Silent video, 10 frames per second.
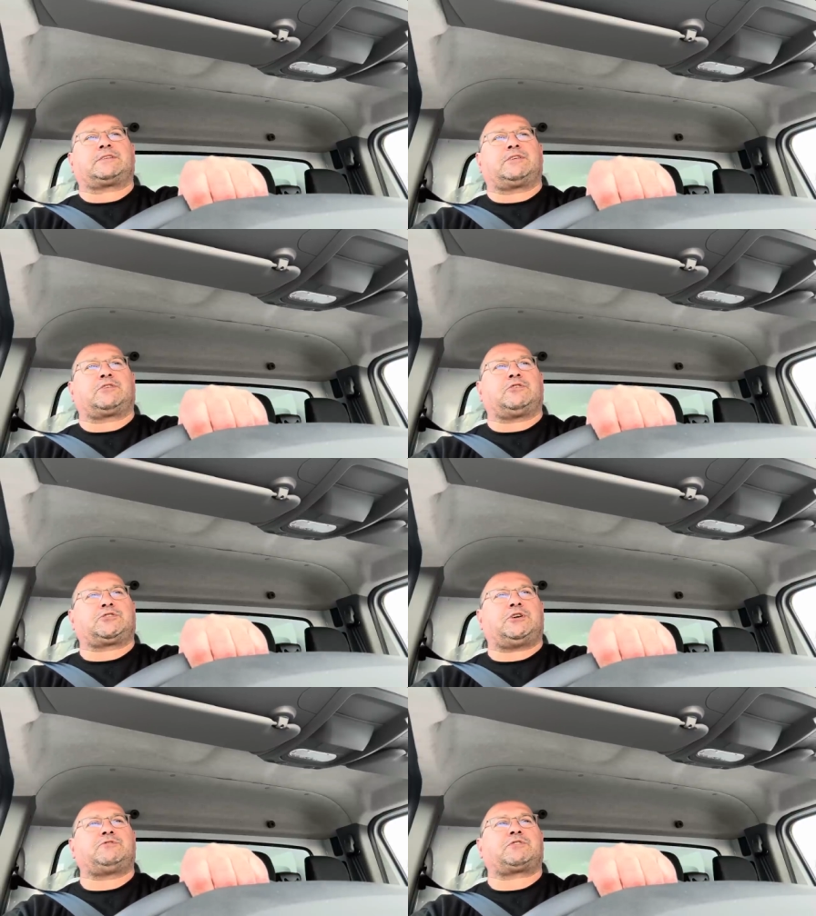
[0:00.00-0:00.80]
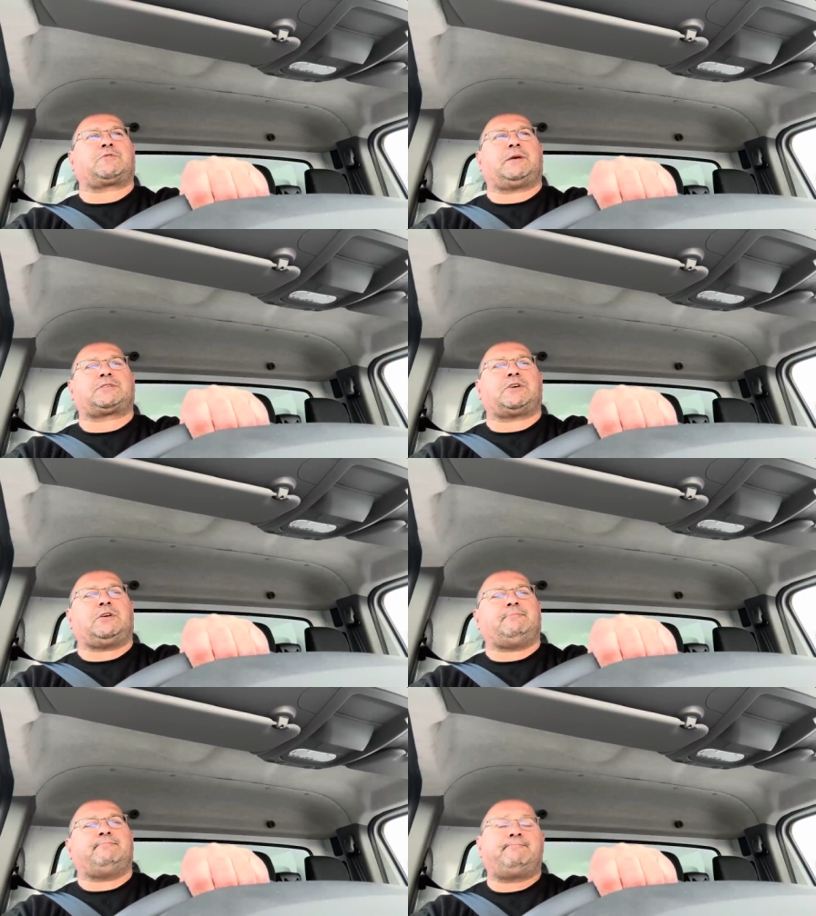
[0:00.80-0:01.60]
it's going to cost you 100 quid a
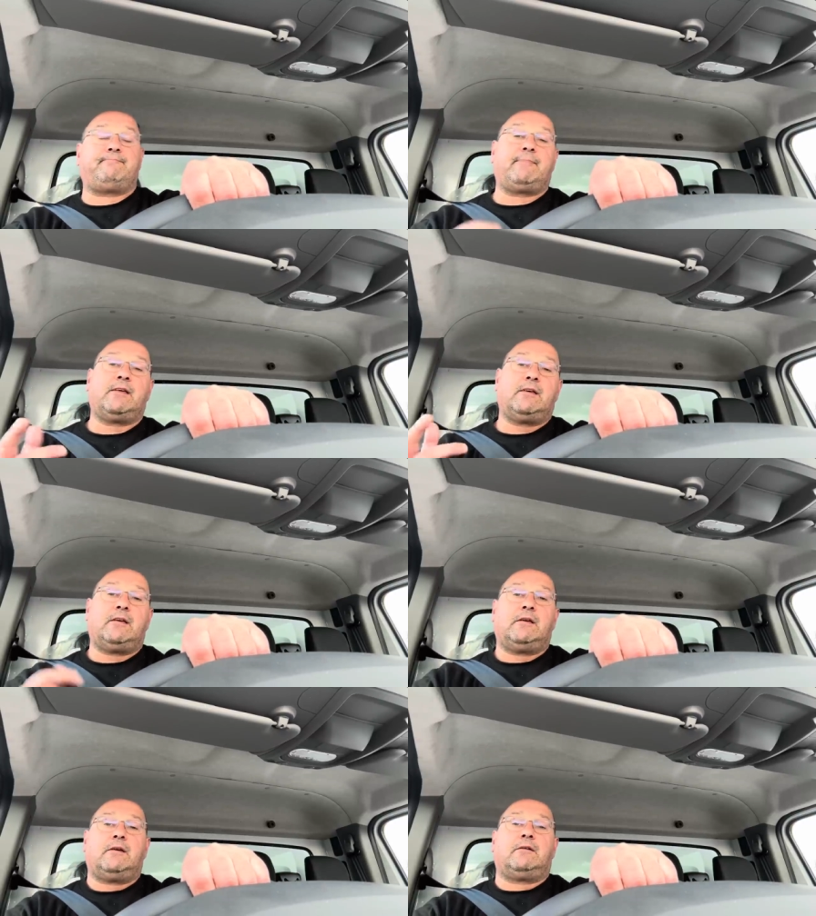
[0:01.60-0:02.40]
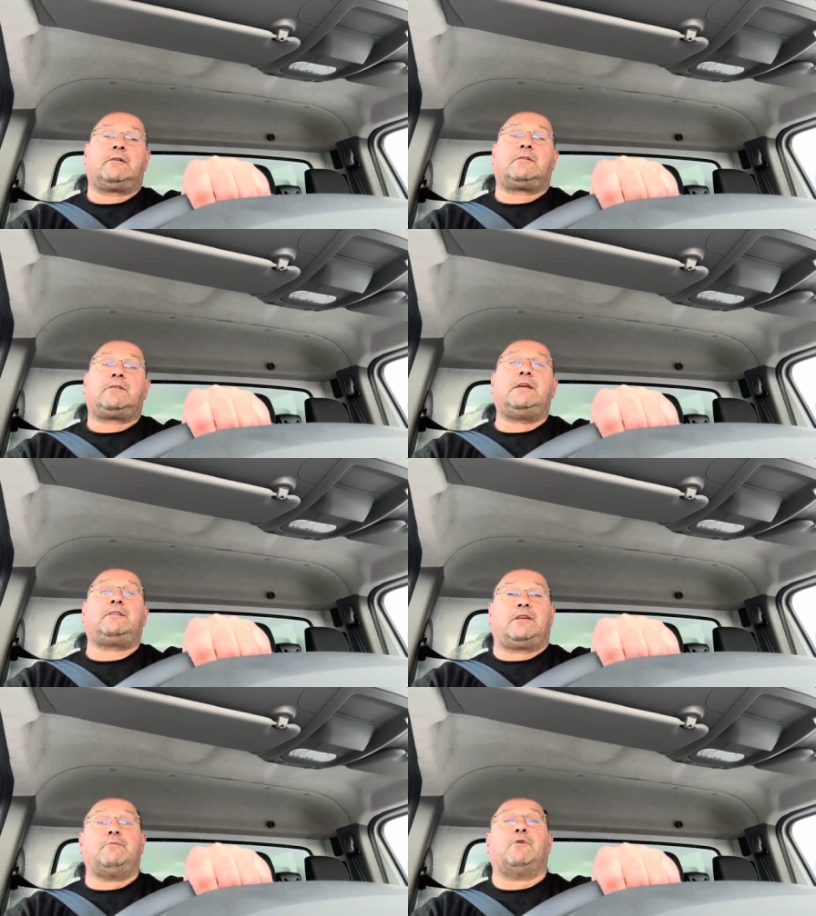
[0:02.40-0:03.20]
time. Need
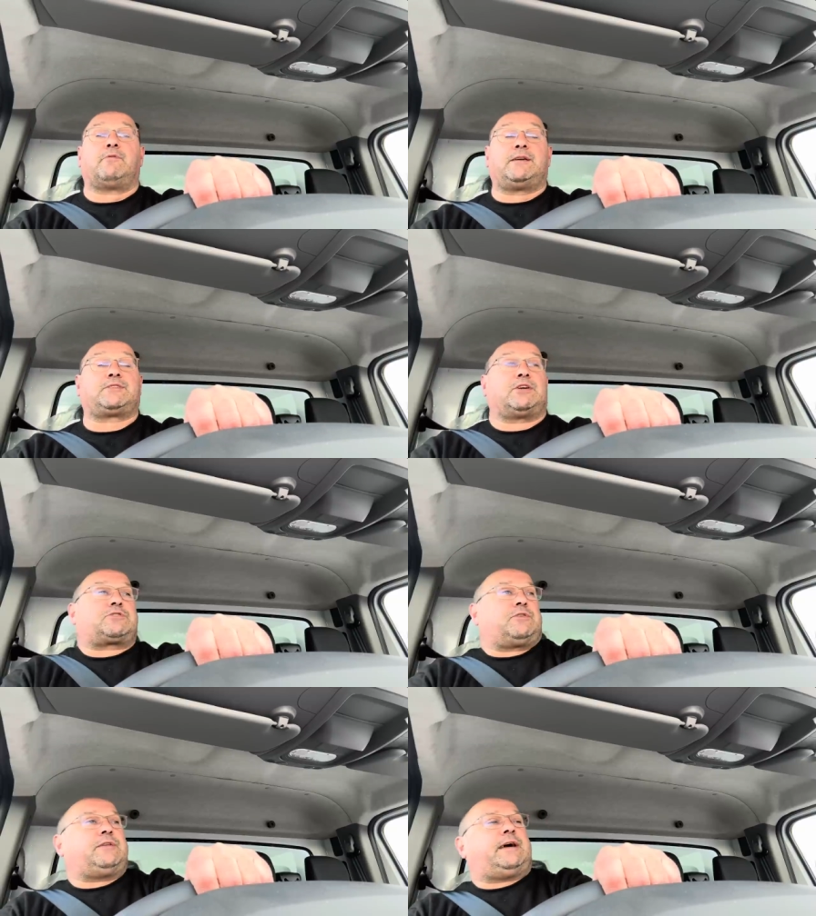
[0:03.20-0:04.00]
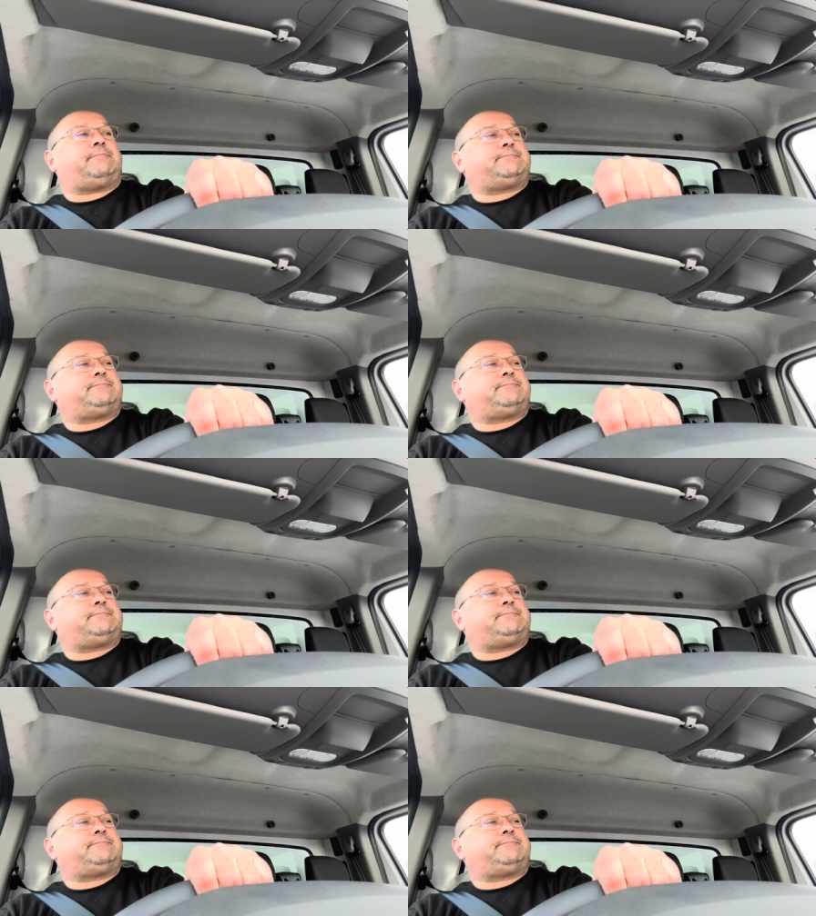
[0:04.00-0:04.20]
to do more research on that.